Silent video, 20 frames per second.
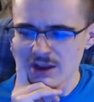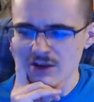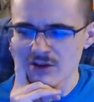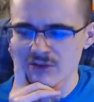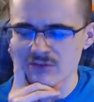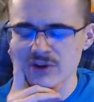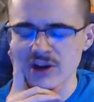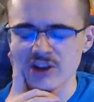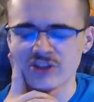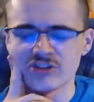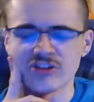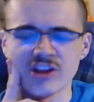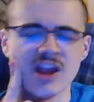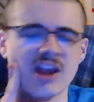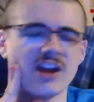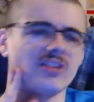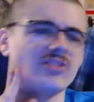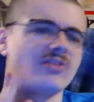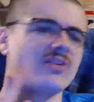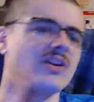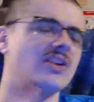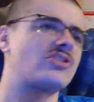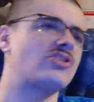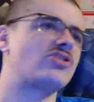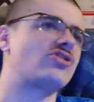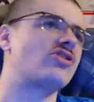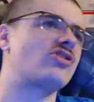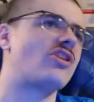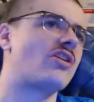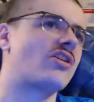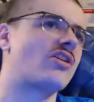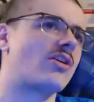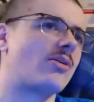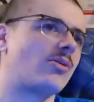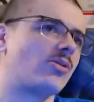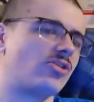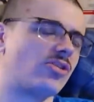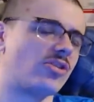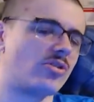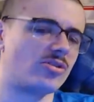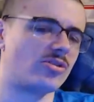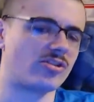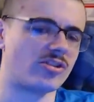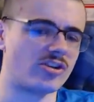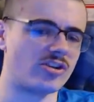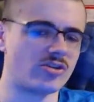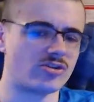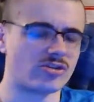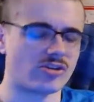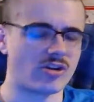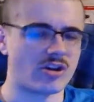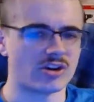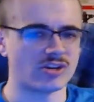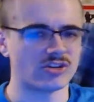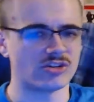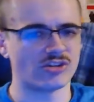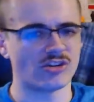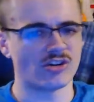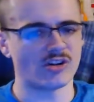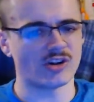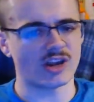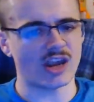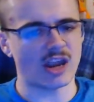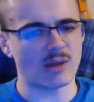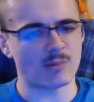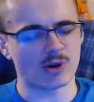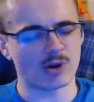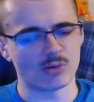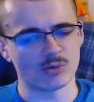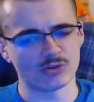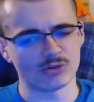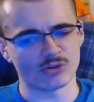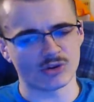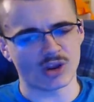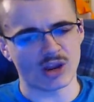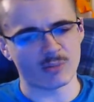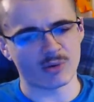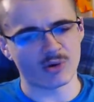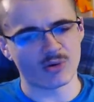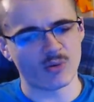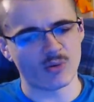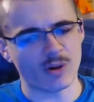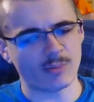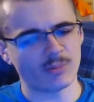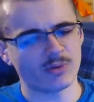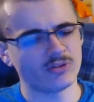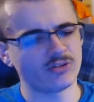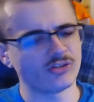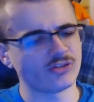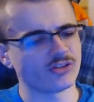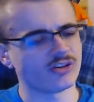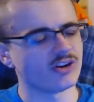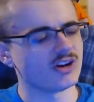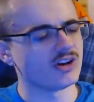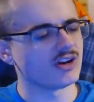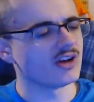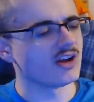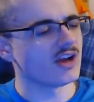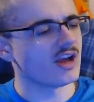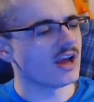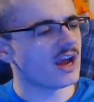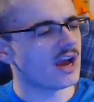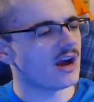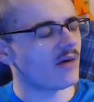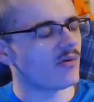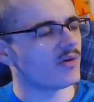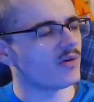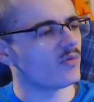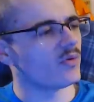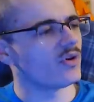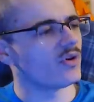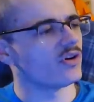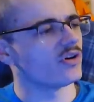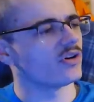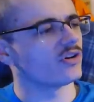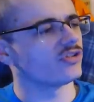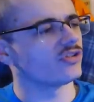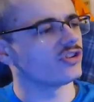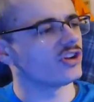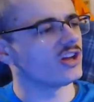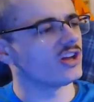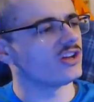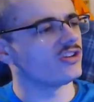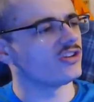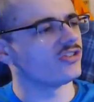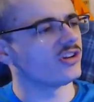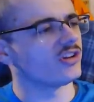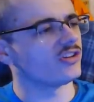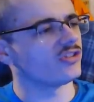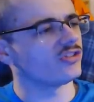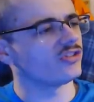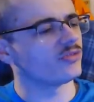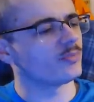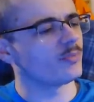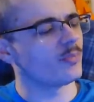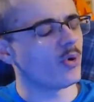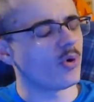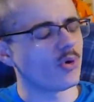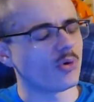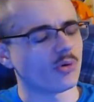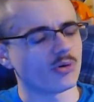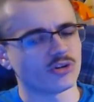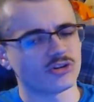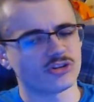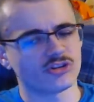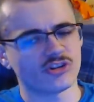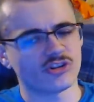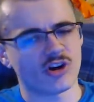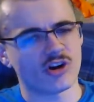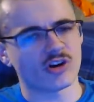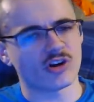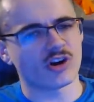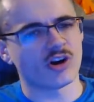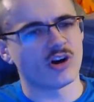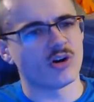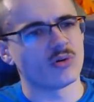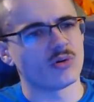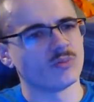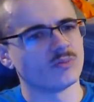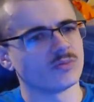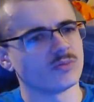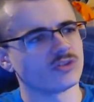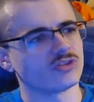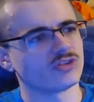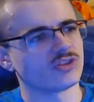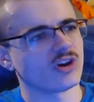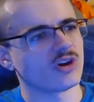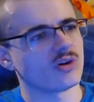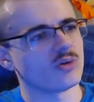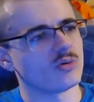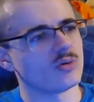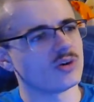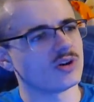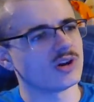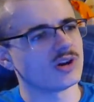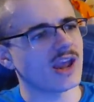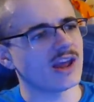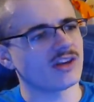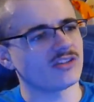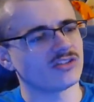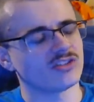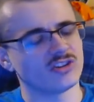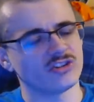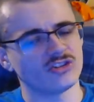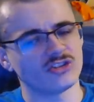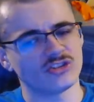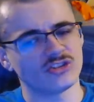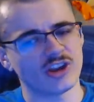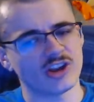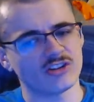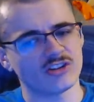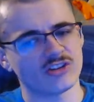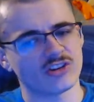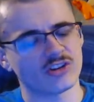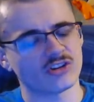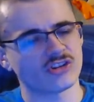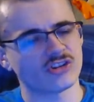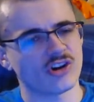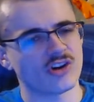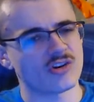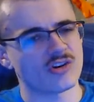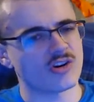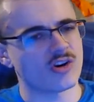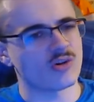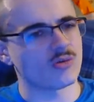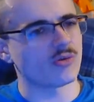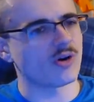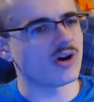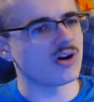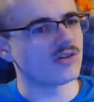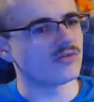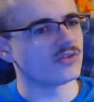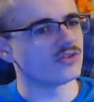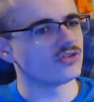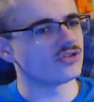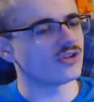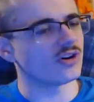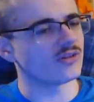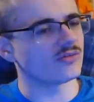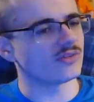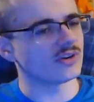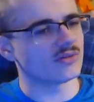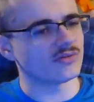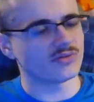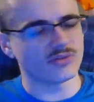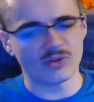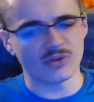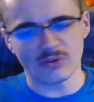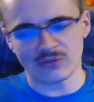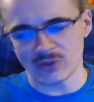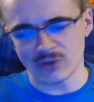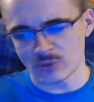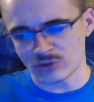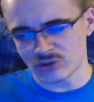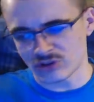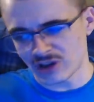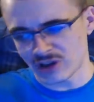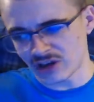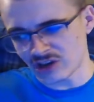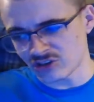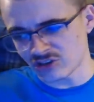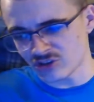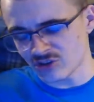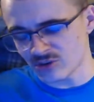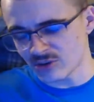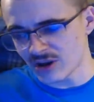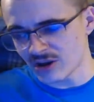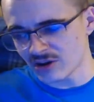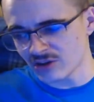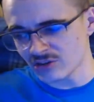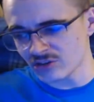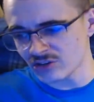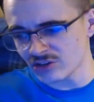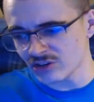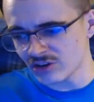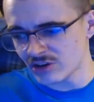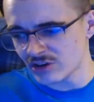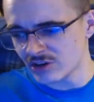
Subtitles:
Vanessa, activated charcoal is used to neutralize certain chemicals or chemical weapons. How it works is it's porous charcoal so gases stick to the charcoal rather than travelling through the filter then into your lungs?